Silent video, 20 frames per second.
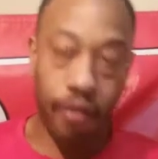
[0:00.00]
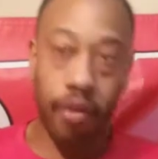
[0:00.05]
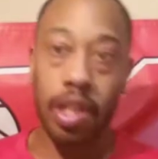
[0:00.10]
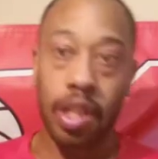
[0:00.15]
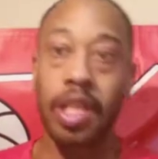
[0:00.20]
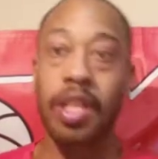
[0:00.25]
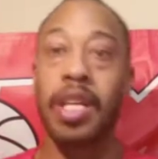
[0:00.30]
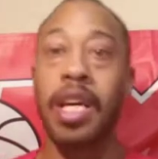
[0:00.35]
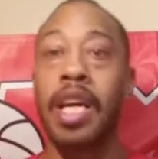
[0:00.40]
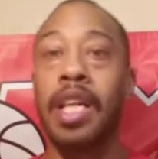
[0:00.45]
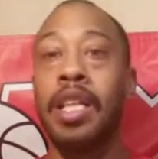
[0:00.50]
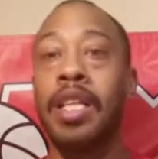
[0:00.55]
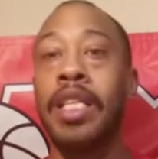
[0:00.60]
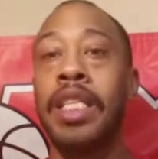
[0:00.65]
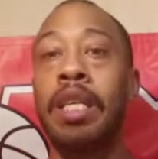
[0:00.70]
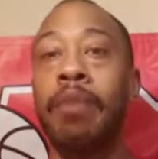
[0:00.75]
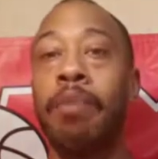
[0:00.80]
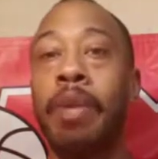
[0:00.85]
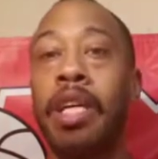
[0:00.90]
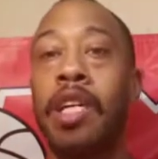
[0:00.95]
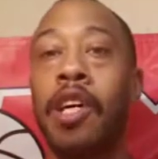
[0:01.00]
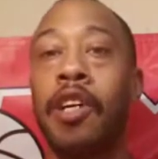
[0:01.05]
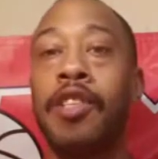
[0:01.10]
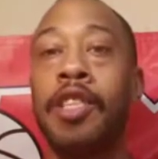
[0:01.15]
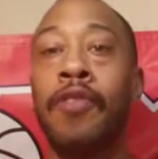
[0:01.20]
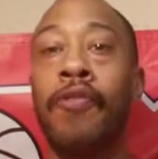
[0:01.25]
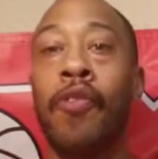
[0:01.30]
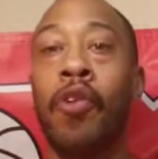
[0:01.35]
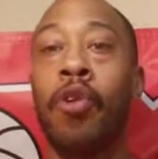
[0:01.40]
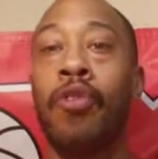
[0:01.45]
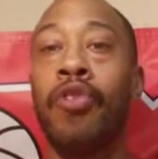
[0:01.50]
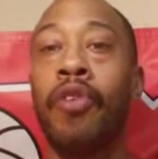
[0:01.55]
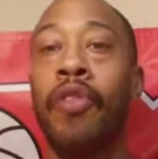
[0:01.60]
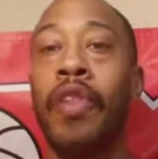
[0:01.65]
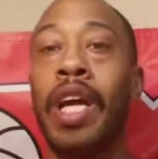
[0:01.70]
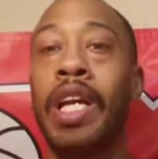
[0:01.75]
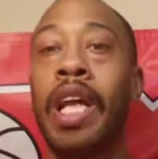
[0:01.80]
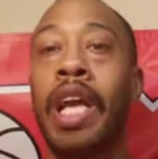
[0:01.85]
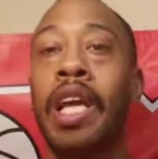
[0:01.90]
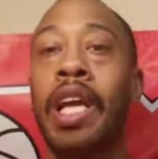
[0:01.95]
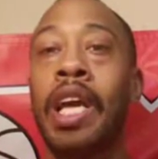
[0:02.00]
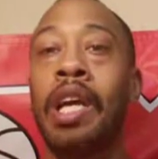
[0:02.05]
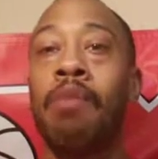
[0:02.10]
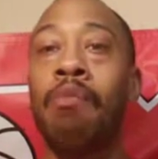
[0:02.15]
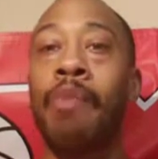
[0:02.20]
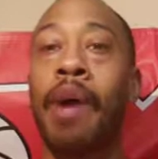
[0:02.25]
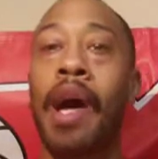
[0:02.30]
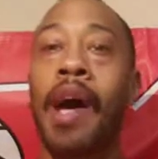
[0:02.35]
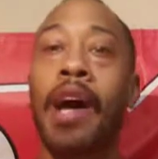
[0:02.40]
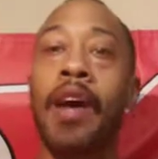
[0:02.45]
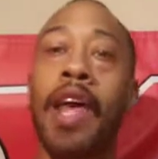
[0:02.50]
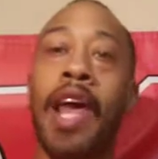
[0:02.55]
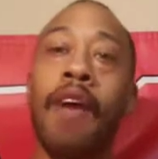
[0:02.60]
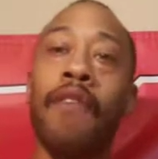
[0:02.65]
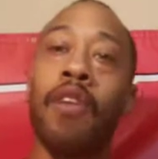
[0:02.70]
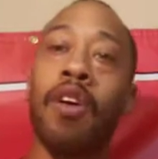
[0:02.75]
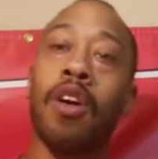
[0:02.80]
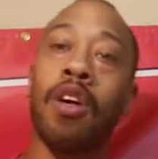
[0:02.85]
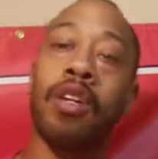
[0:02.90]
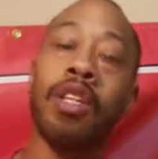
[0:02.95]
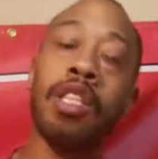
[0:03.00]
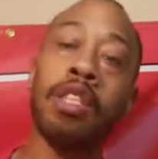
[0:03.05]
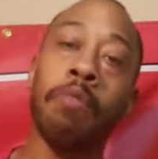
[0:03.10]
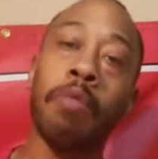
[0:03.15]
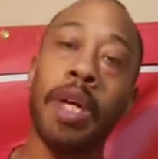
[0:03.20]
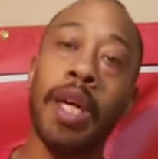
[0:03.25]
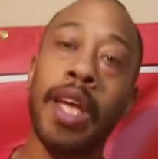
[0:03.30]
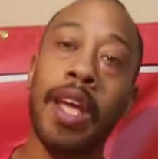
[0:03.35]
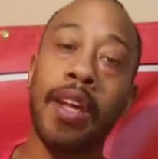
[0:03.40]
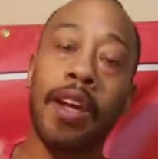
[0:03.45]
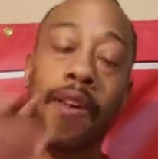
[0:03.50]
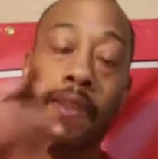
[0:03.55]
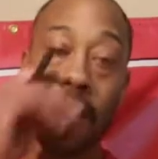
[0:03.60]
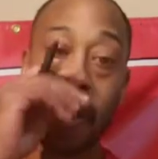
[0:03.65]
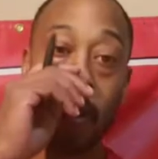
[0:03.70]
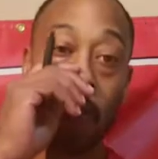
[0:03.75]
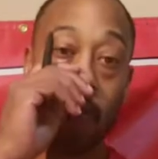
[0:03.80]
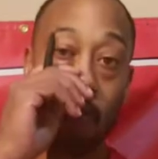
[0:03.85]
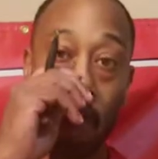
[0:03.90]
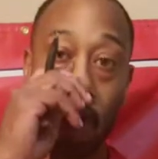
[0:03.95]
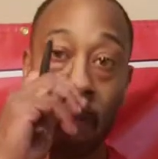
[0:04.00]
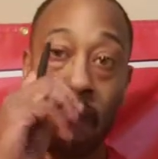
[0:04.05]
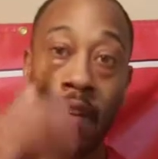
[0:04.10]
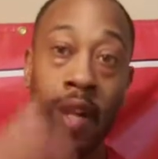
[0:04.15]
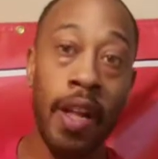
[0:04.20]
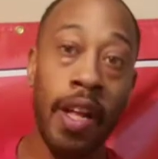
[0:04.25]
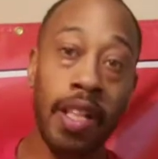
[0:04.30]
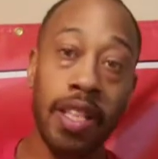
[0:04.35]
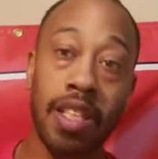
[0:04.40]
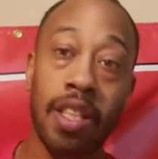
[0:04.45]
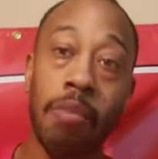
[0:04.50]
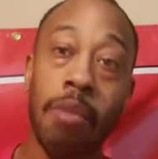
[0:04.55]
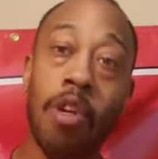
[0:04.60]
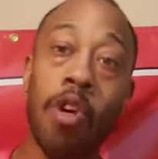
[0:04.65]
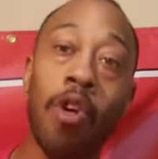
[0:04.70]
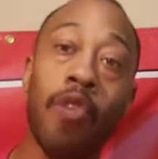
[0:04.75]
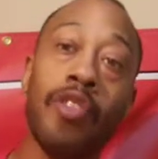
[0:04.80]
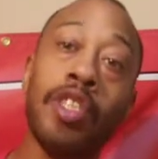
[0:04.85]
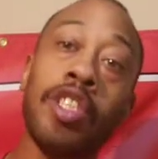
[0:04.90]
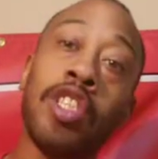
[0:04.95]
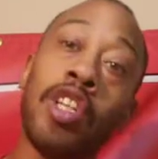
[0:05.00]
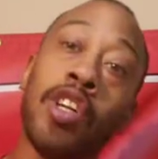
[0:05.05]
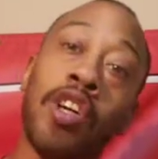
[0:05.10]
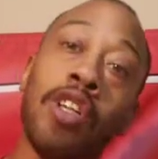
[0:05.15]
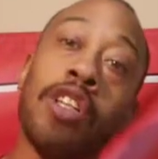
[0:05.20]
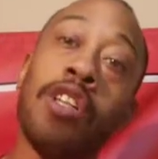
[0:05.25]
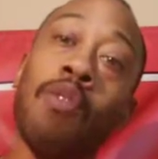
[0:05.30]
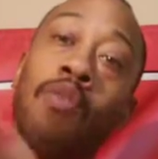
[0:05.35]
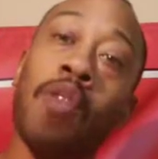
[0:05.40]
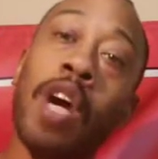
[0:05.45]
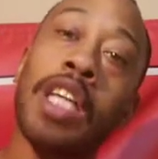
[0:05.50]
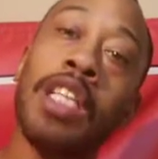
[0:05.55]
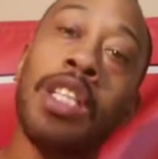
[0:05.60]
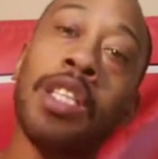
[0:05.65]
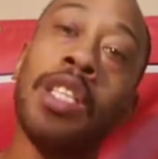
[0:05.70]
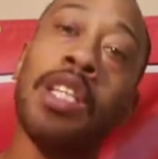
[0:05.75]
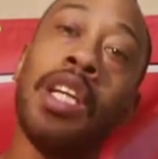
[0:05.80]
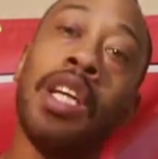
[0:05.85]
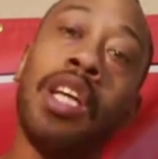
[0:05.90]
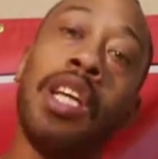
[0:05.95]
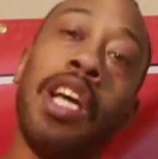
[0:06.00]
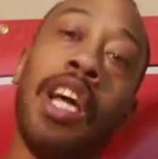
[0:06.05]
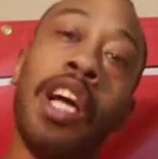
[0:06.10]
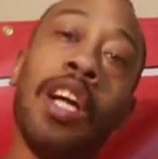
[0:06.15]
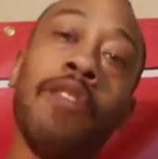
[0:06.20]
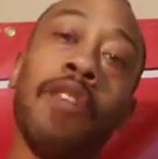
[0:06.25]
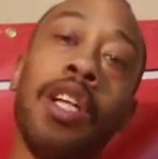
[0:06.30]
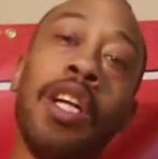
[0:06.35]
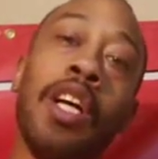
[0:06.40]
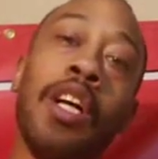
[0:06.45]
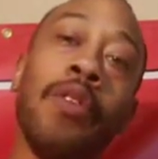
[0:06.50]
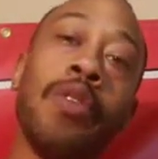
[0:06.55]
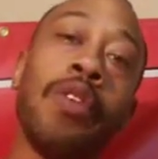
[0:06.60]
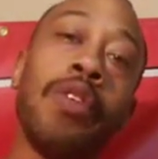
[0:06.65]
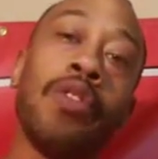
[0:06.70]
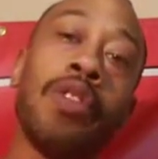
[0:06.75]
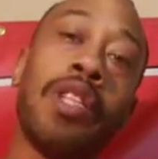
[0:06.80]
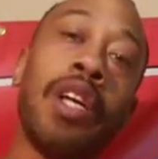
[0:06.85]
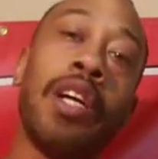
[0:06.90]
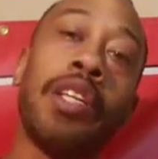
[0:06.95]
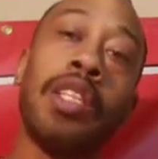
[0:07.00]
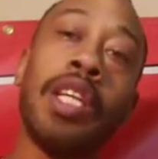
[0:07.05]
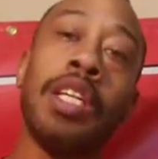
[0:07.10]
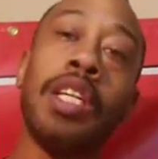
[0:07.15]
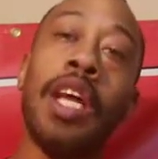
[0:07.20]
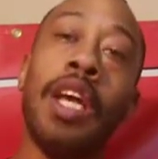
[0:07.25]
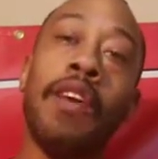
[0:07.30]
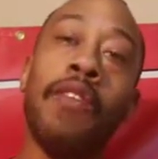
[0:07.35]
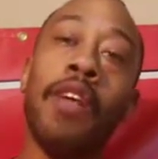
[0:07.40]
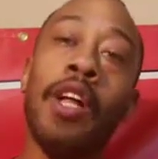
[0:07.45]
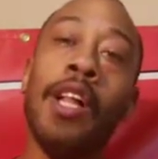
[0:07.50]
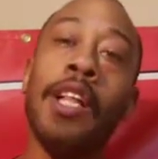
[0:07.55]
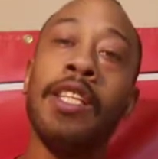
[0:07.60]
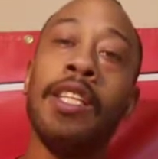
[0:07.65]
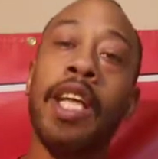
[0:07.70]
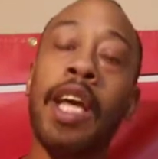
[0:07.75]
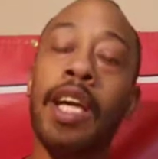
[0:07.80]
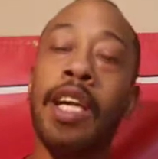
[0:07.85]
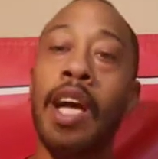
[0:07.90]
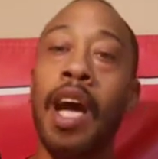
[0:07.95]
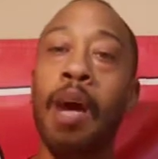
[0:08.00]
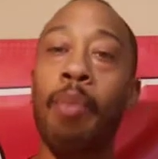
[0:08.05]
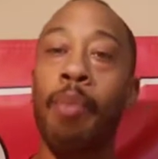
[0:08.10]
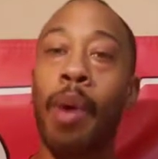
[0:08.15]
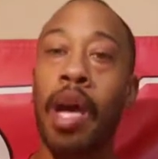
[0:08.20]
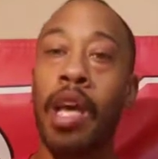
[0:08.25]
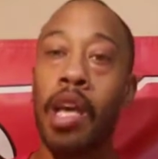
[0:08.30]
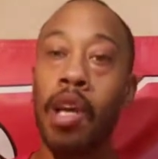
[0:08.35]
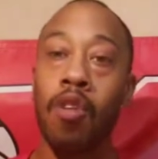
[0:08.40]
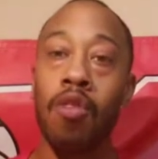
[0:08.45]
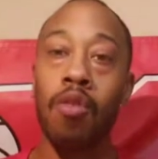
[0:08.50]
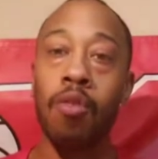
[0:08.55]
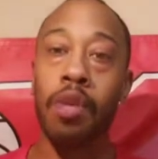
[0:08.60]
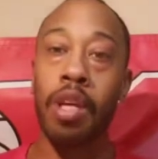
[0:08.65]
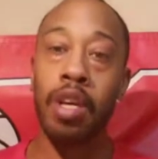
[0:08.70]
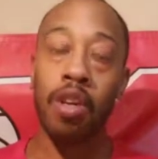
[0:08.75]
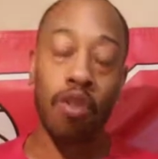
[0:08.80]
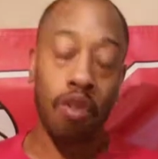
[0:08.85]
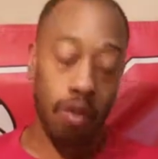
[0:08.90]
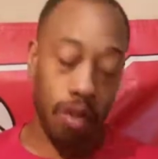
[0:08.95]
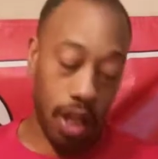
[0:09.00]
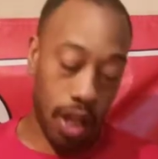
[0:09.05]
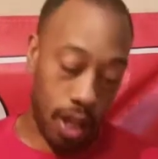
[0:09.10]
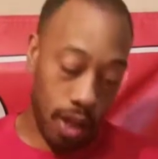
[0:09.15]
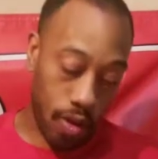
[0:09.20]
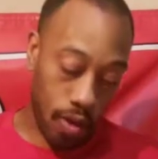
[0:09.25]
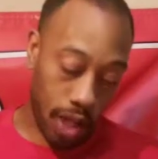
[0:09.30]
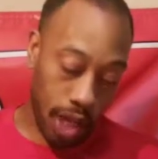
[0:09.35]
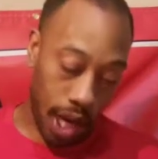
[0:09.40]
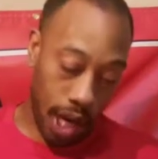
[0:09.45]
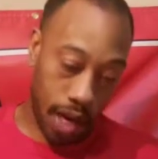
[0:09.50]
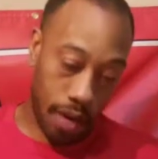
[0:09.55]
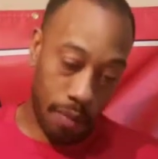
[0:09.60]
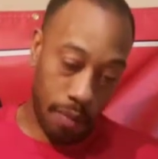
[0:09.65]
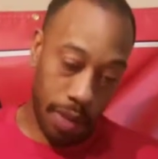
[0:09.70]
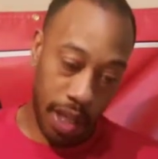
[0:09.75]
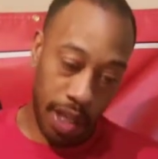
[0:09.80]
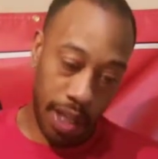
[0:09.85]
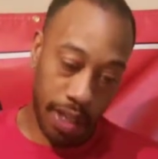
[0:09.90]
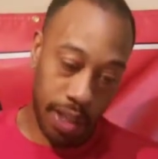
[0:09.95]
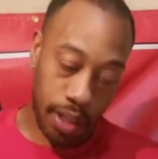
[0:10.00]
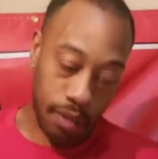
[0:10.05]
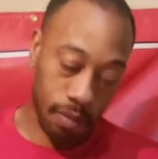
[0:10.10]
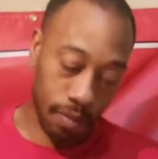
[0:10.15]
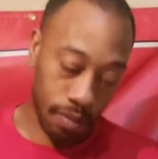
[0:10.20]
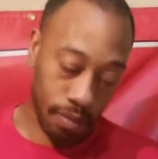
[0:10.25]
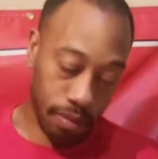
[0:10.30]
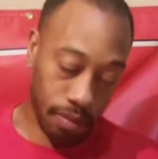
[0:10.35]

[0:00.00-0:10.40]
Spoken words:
Well, hey, listen, man, all these folks who think they're getting by, having all this money and all this wealth, it's going to be overturned, and the righteous are going to inherit those things that they got by ill-gotten means.